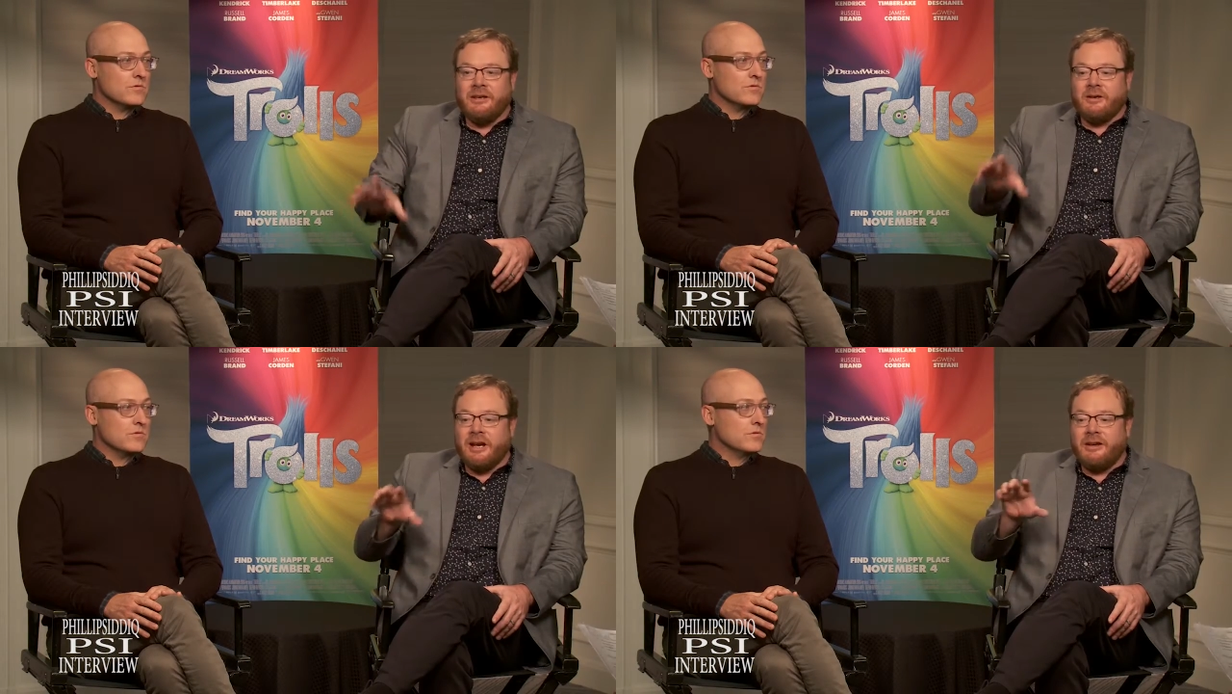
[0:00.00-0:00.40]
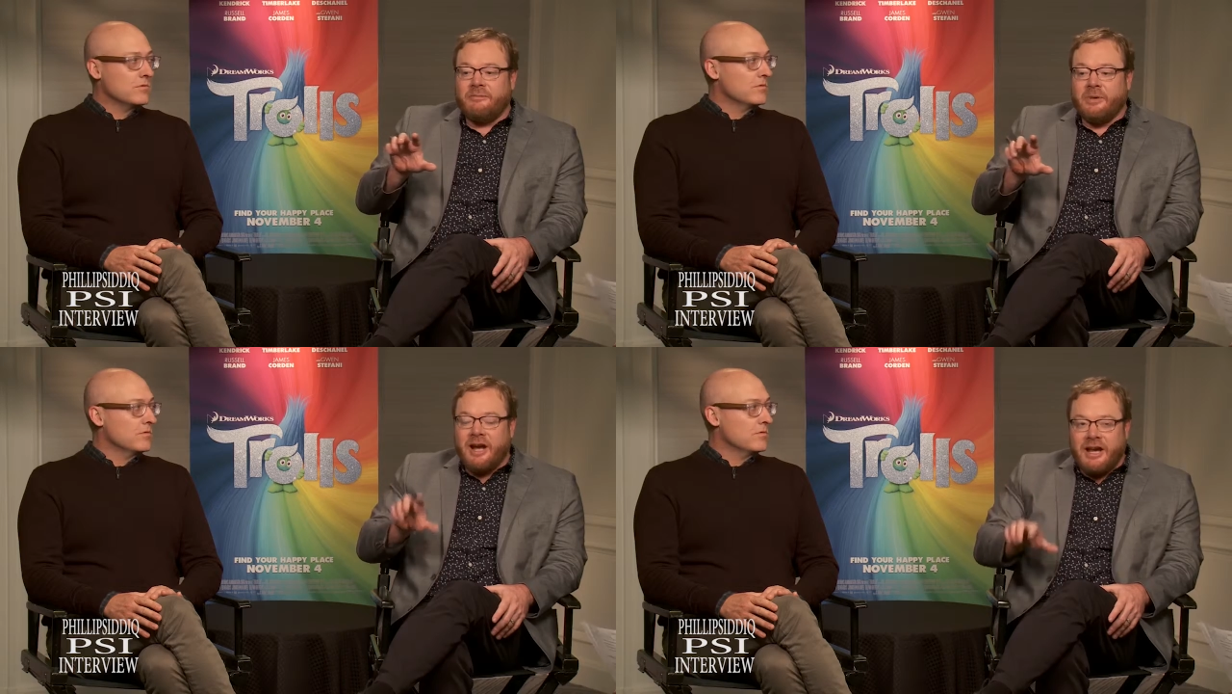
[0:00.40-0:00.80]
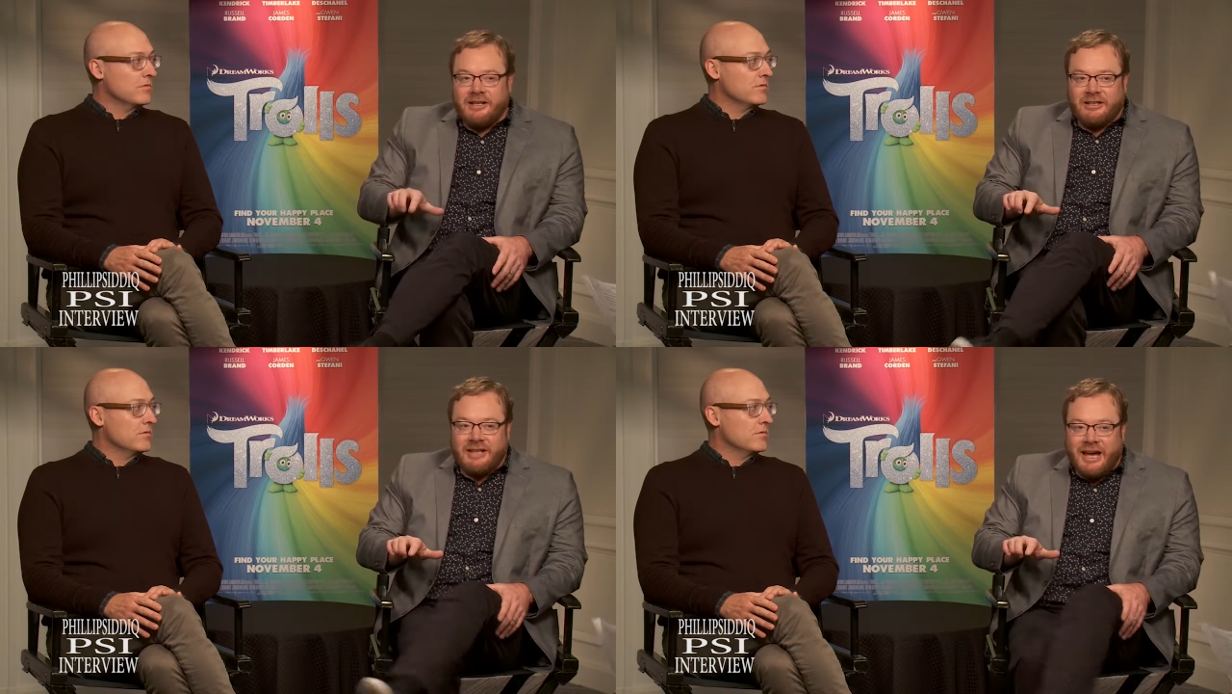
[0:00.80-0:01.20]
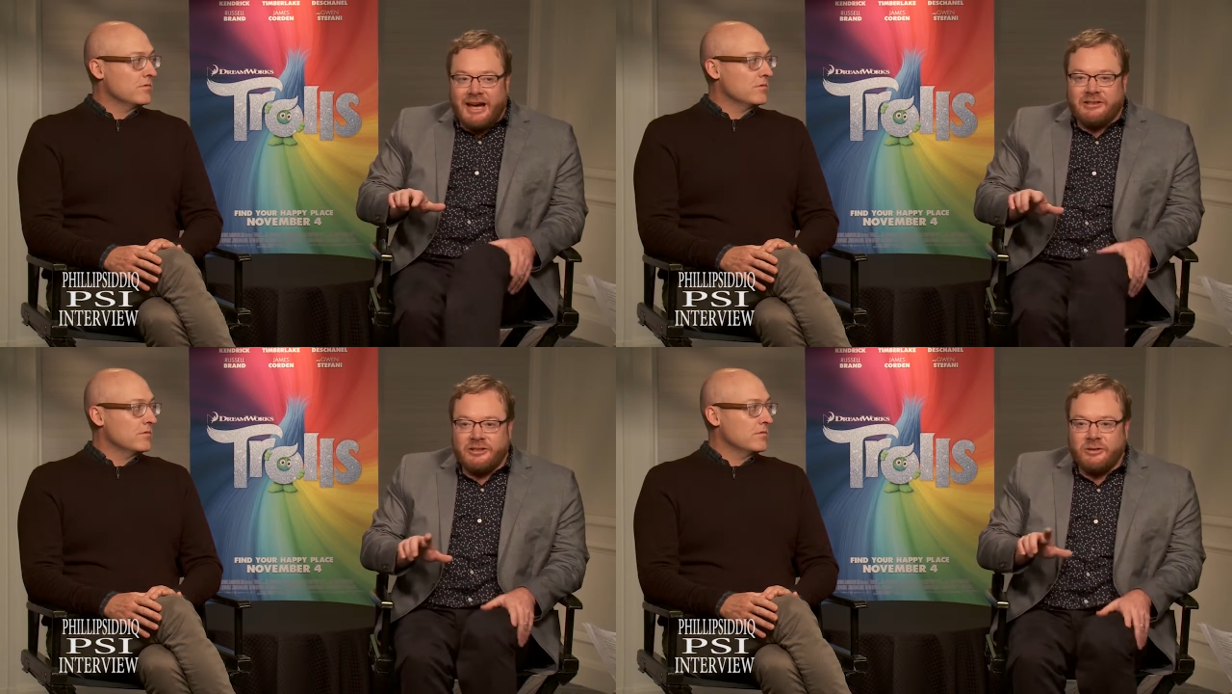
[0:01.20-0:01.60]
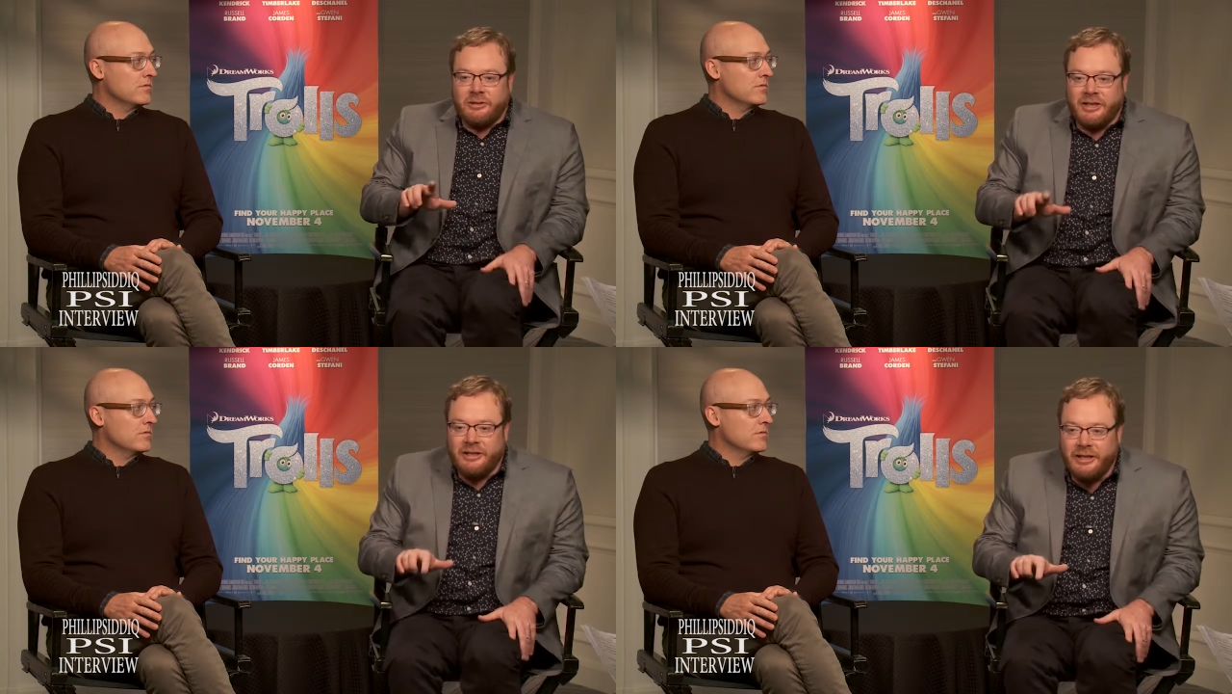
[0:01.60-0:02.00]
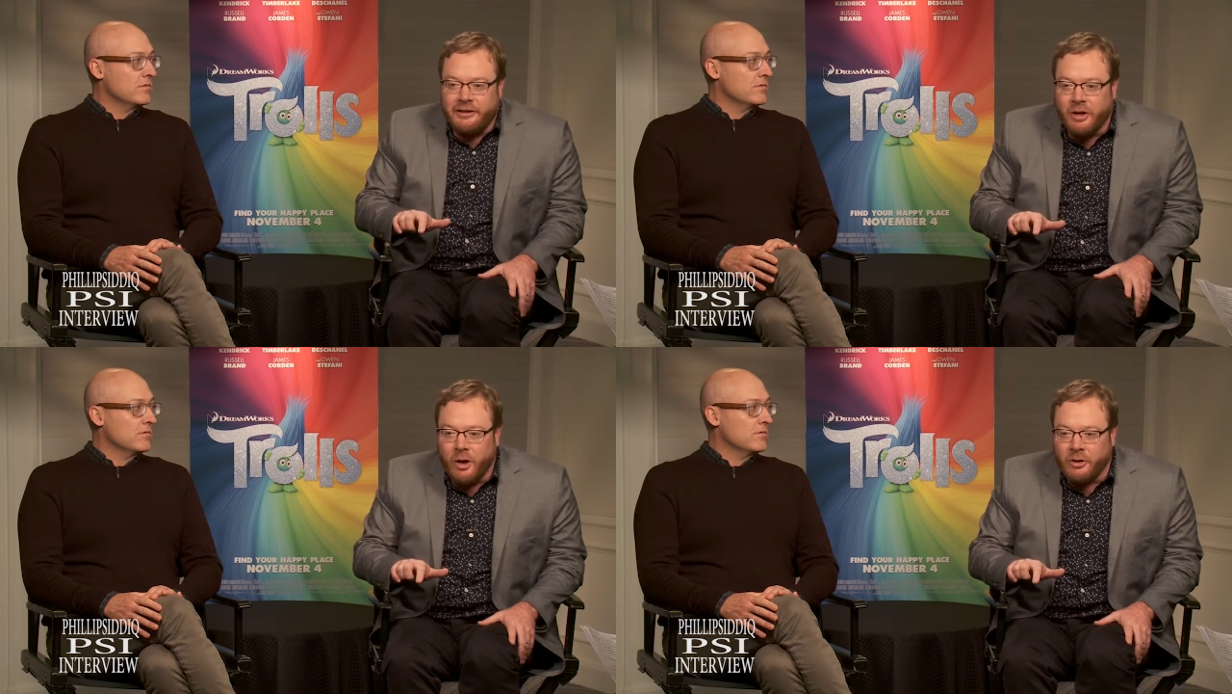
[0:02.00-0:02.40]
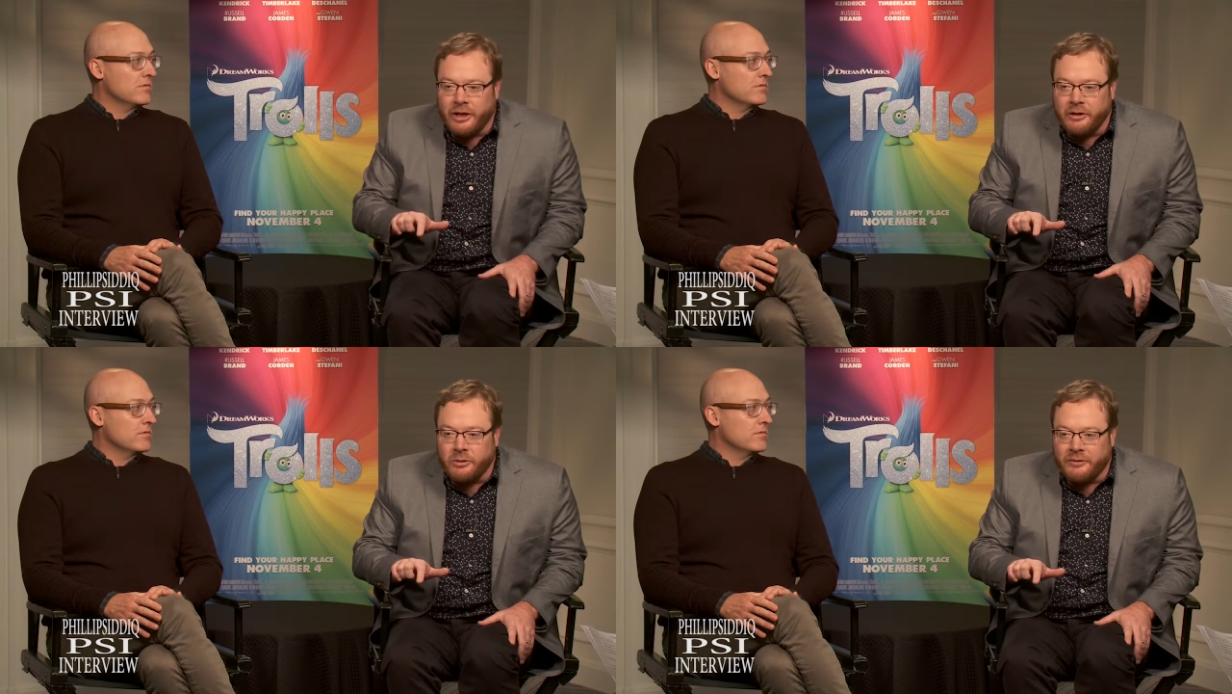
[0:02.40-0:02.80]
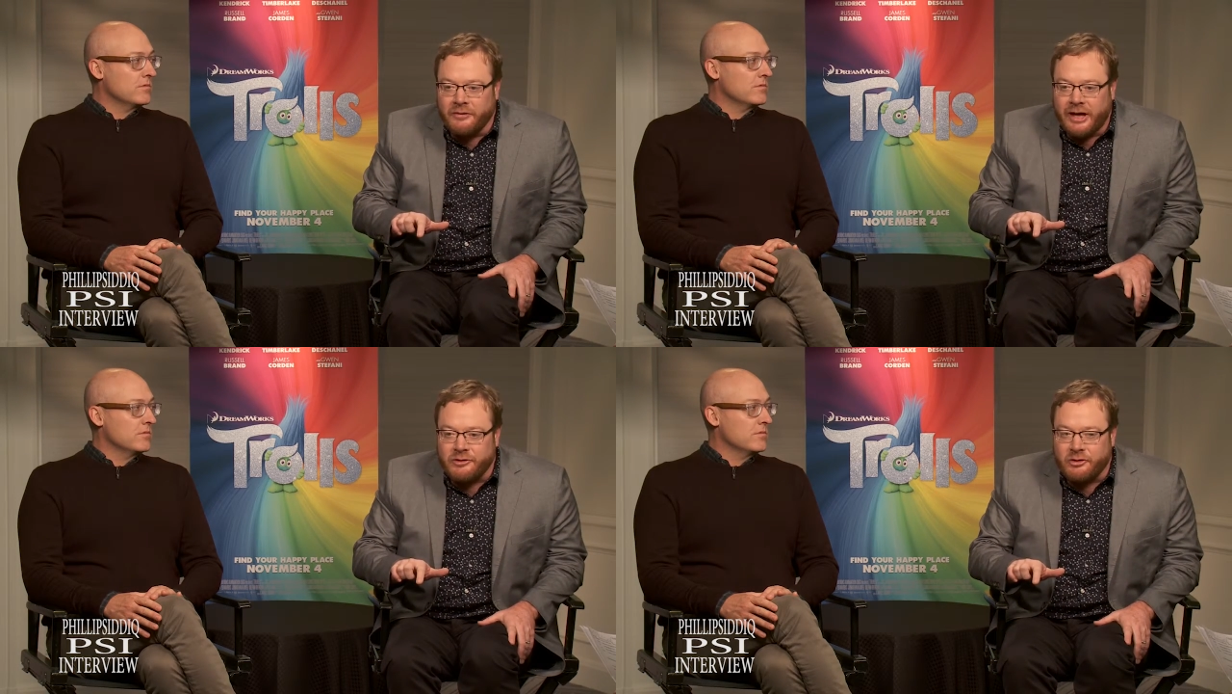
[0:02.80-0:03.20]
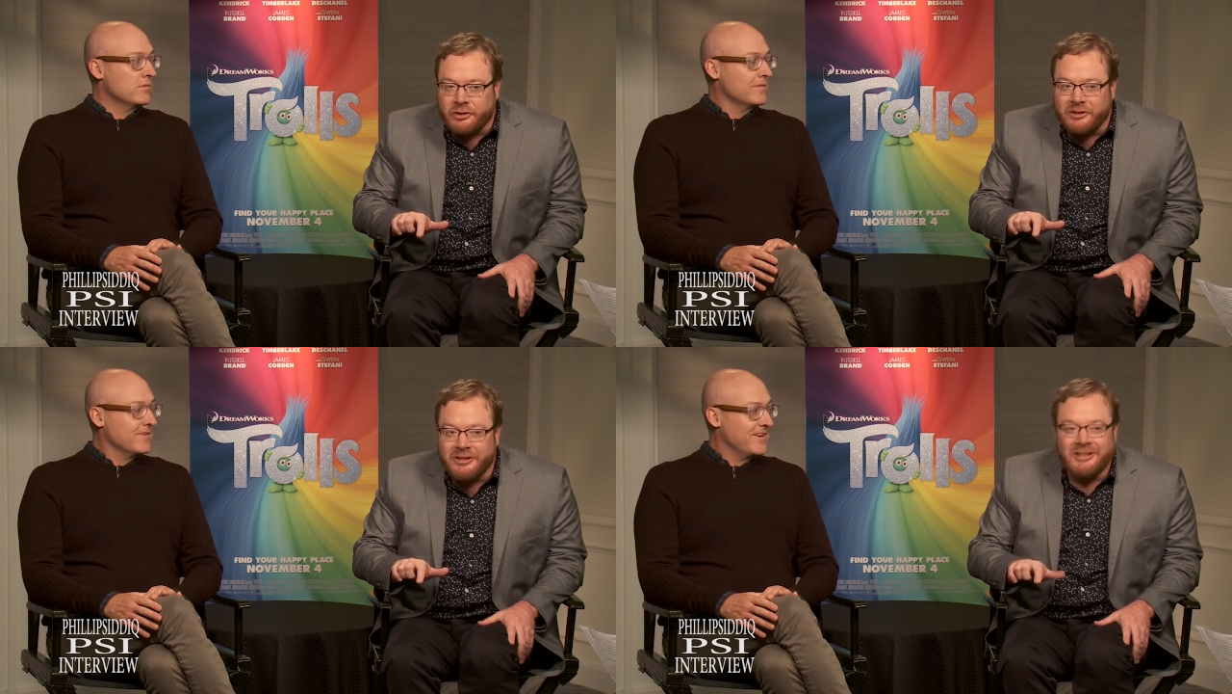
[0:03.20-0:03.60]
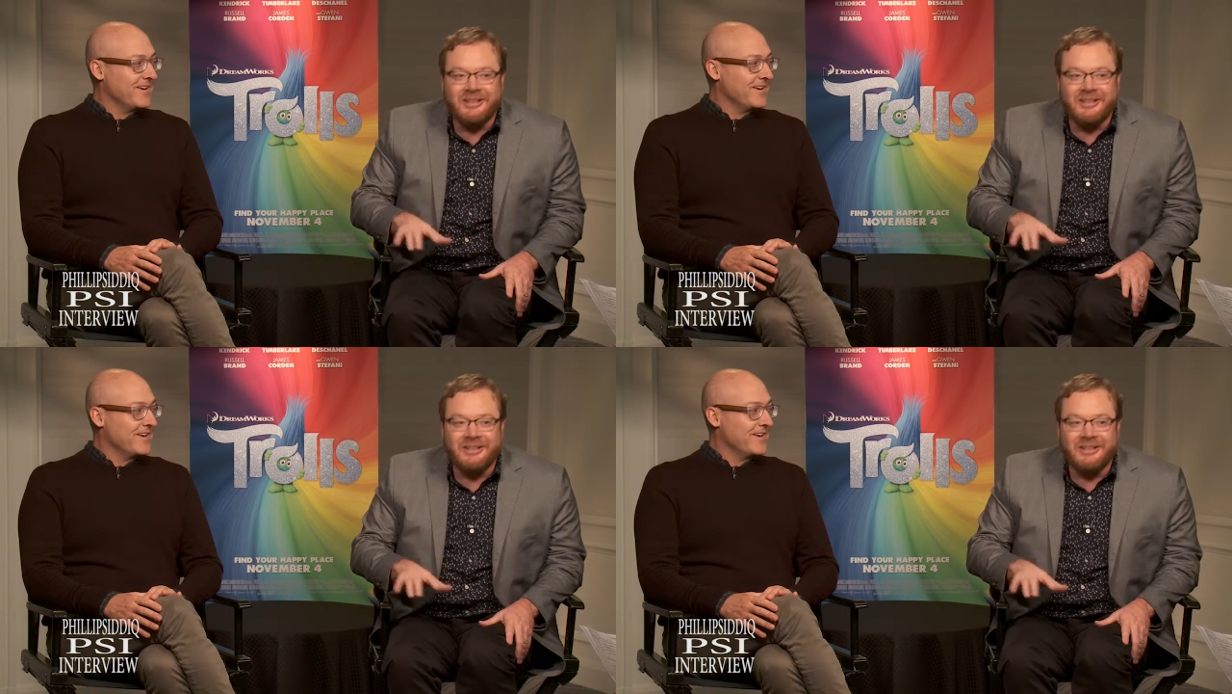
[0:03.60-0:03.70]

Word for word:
Speaker 1: you're kind of behind a glass and you lean in, okay, do it faster,